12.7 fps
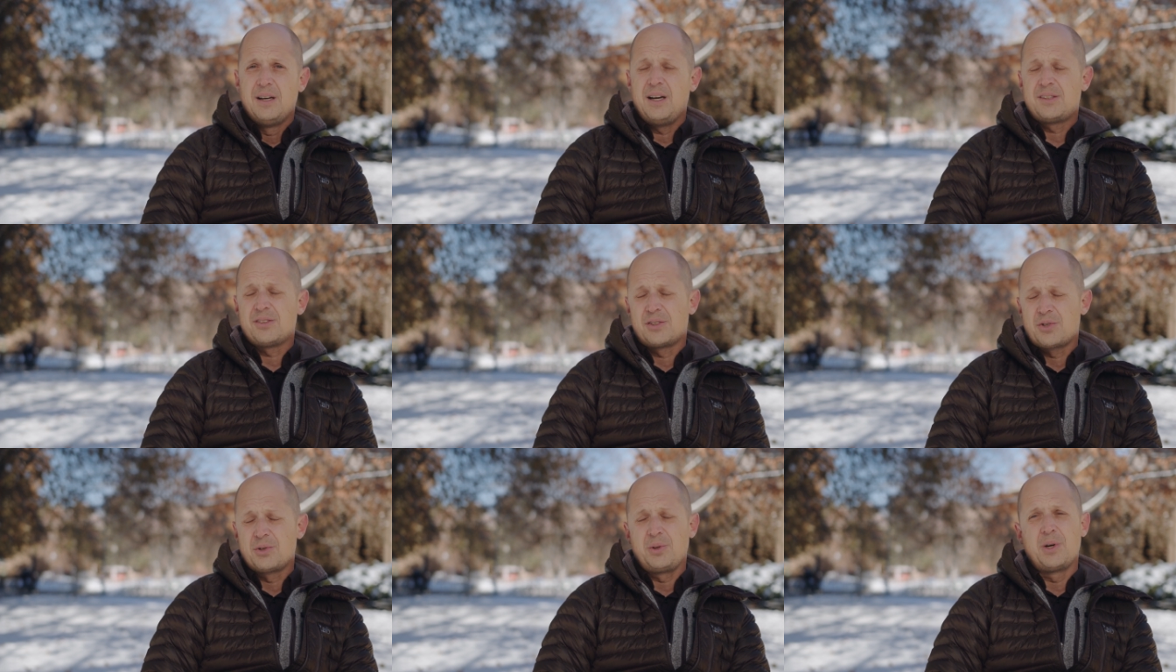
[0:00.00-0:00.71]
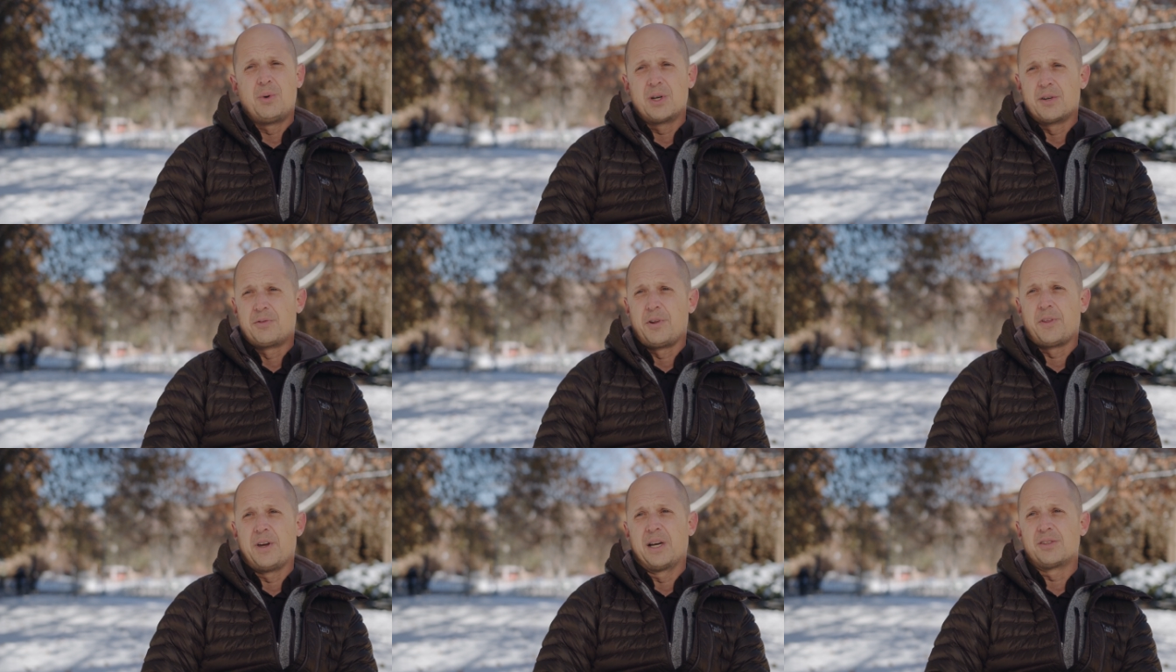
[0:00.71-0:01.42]
it's a truly
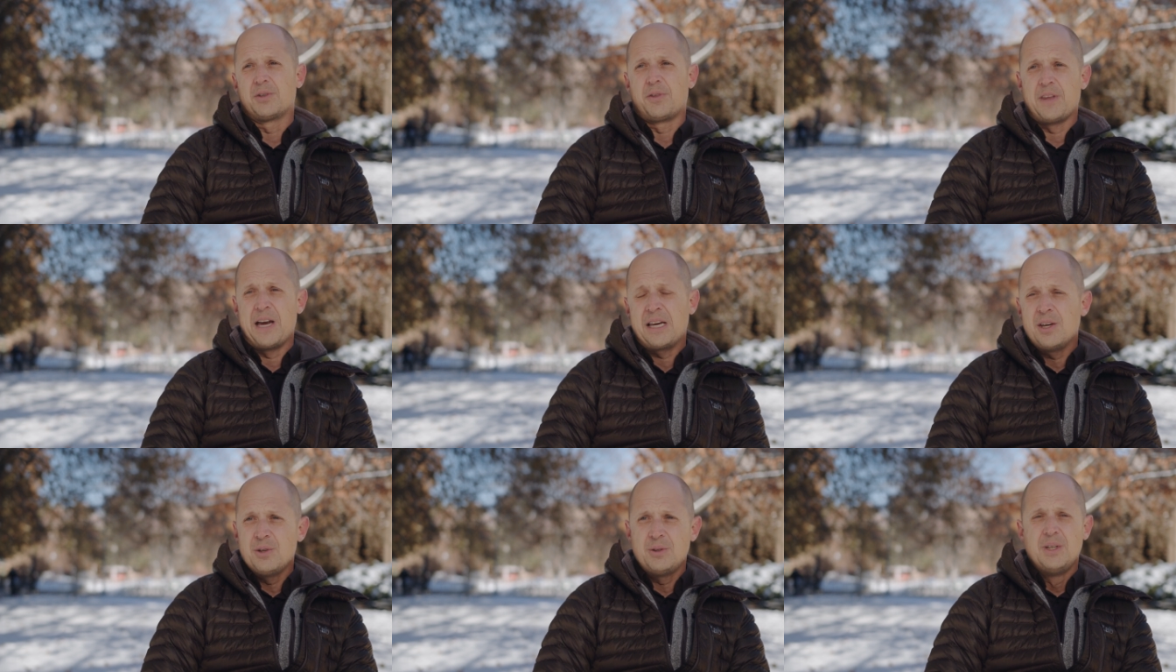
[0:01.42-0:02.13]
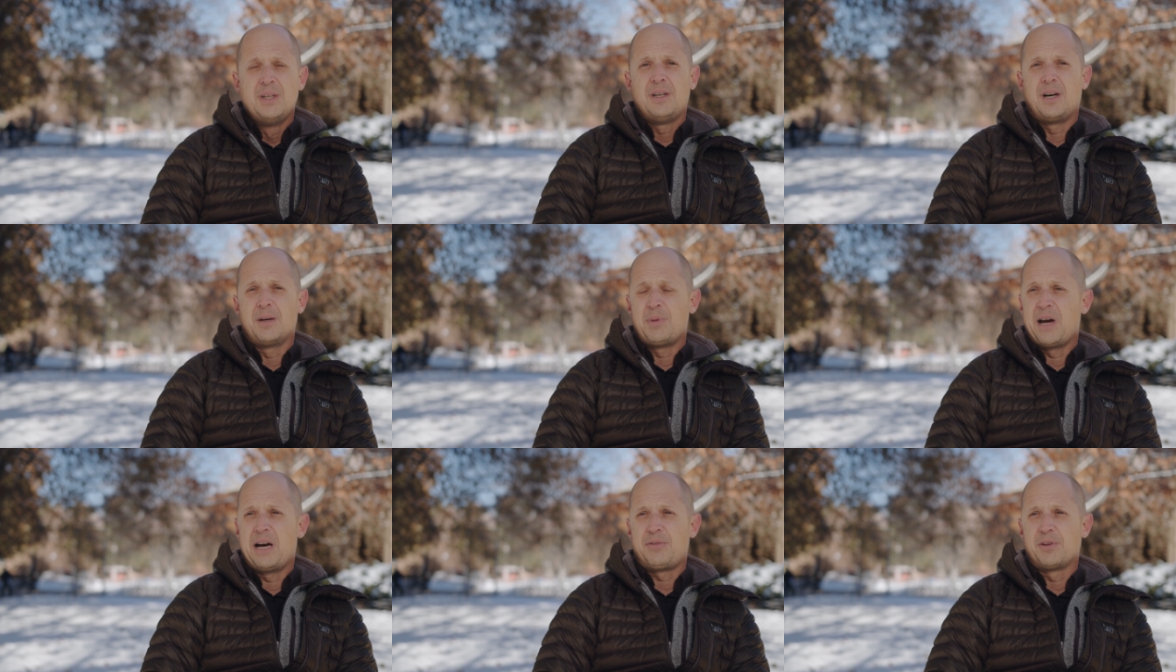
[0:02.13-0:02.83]
wonderful thing. So thank you on
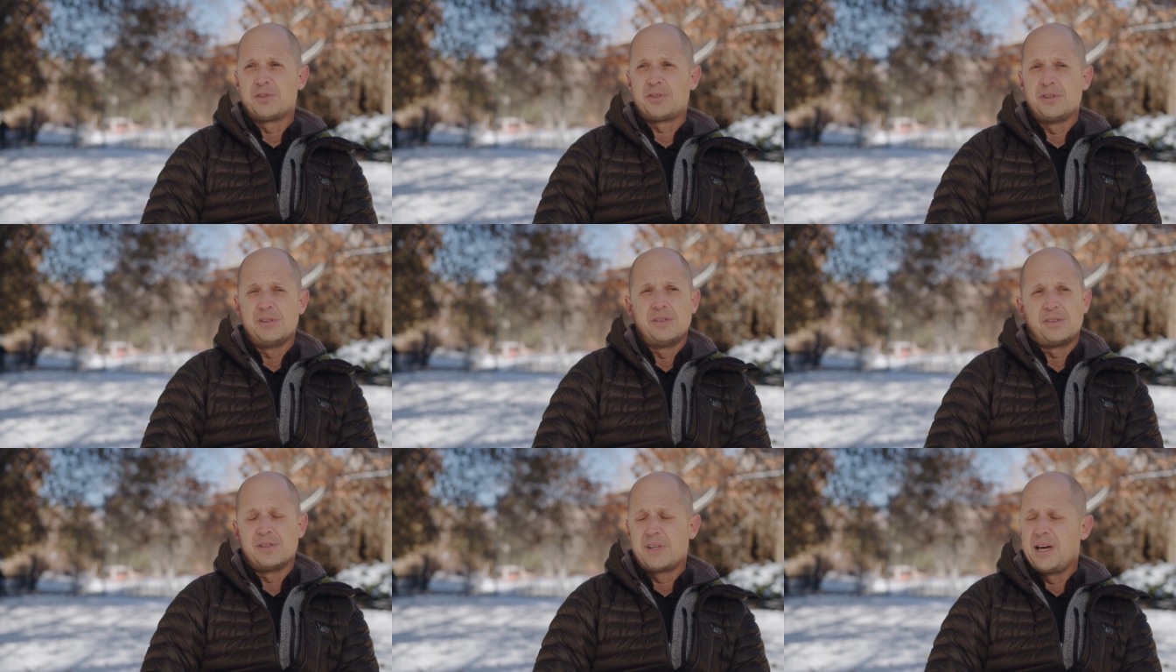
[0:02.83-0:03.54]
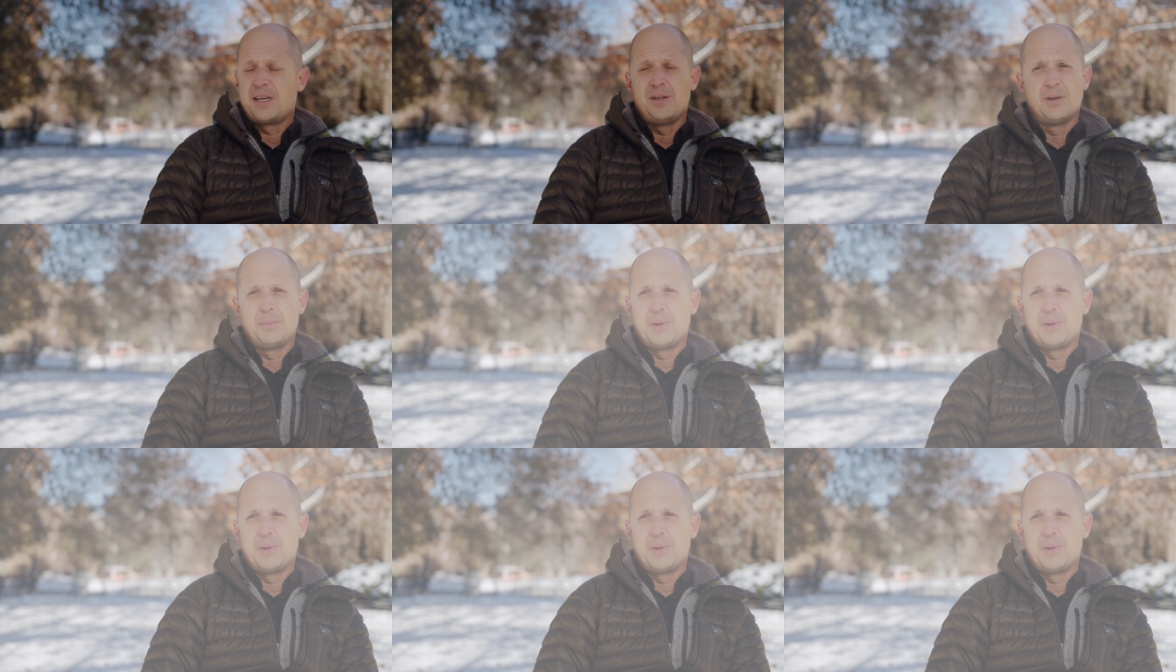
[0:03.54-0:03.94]
behalf of those students, and thank you on